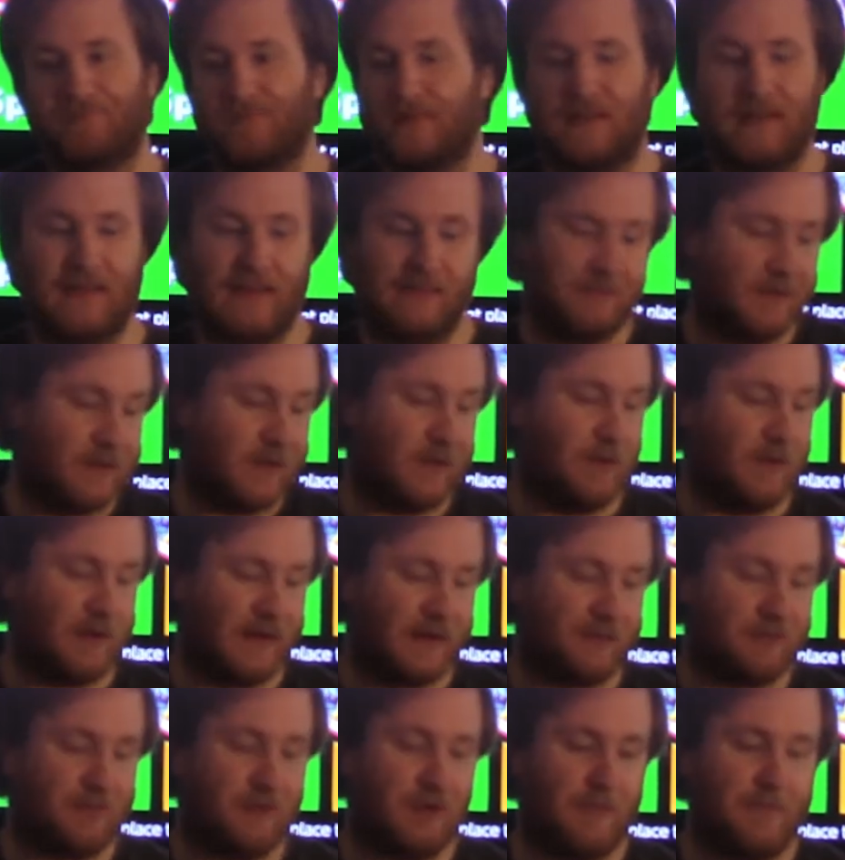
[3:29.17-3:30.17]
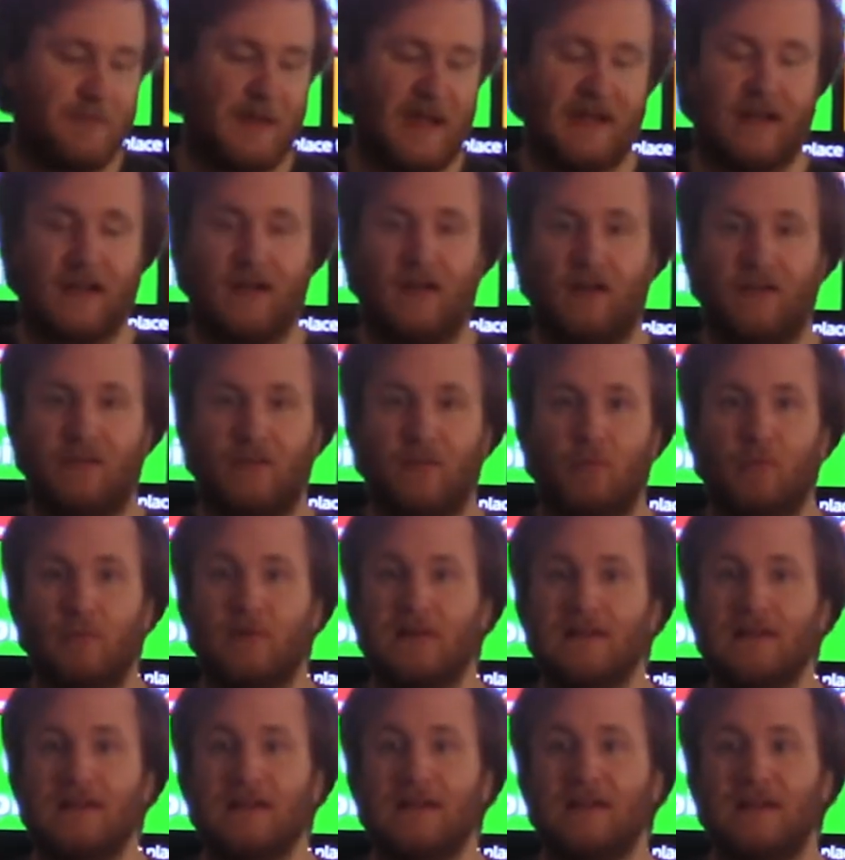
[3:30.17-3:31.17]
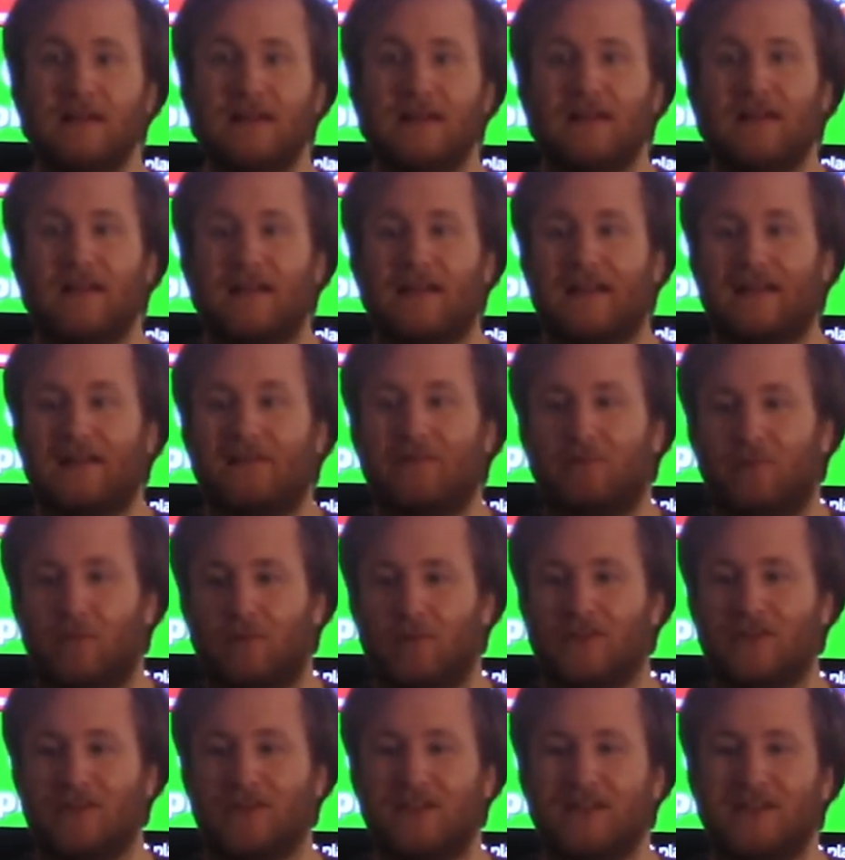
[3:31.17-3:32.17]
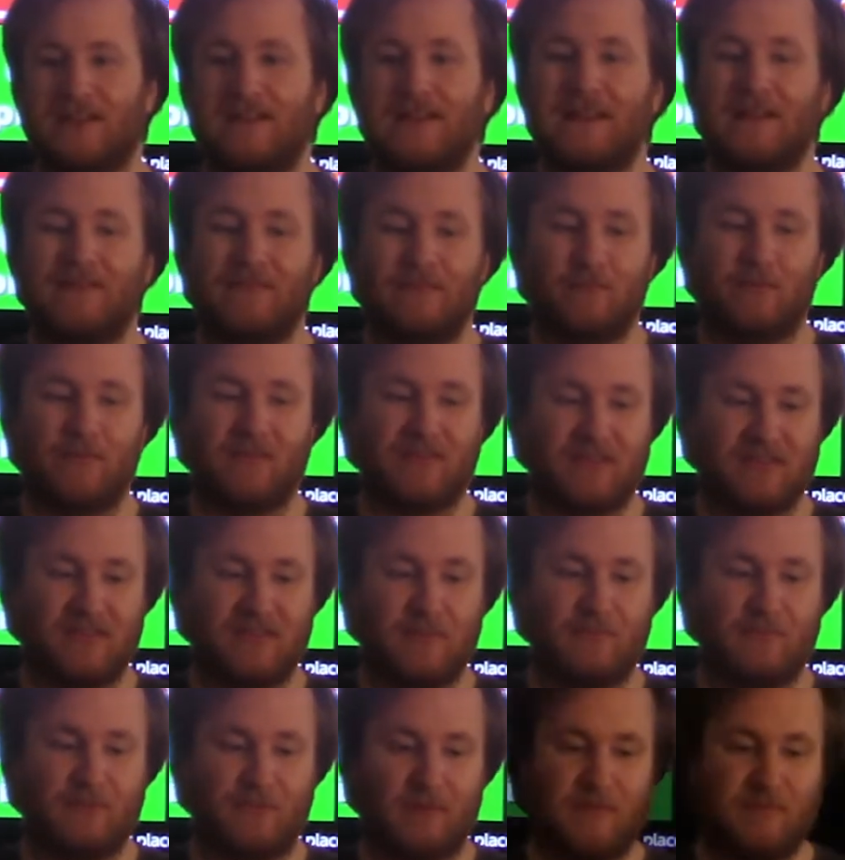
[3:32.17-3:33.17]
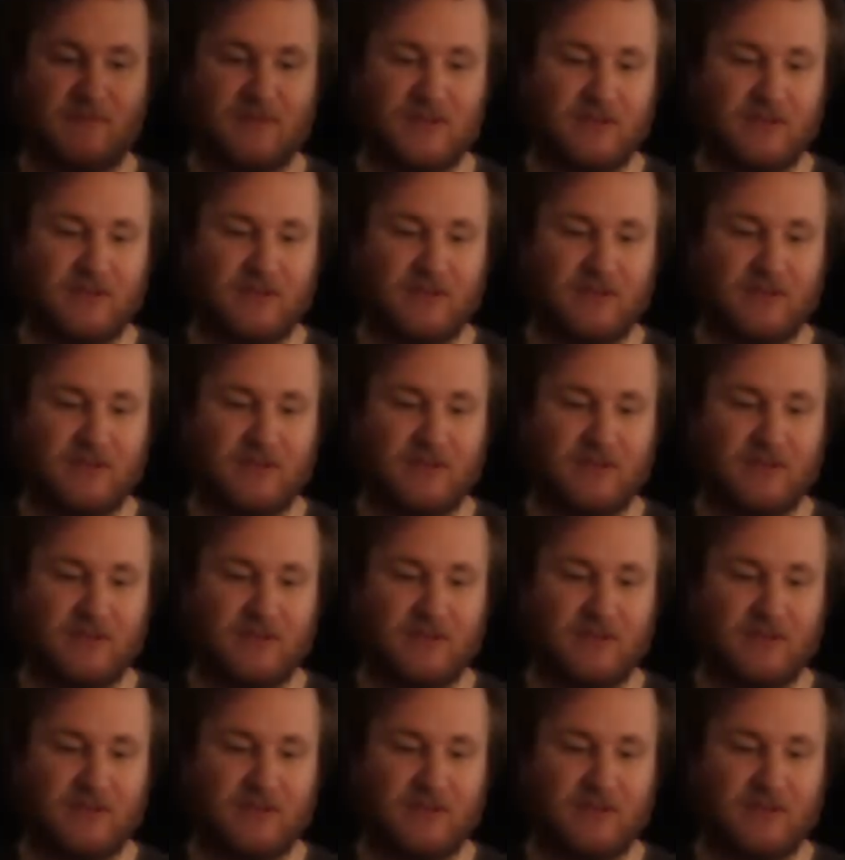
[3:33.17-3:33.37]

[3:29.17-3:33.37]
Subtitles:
even going as far back on the Wii. And unfortunately, even with the subscription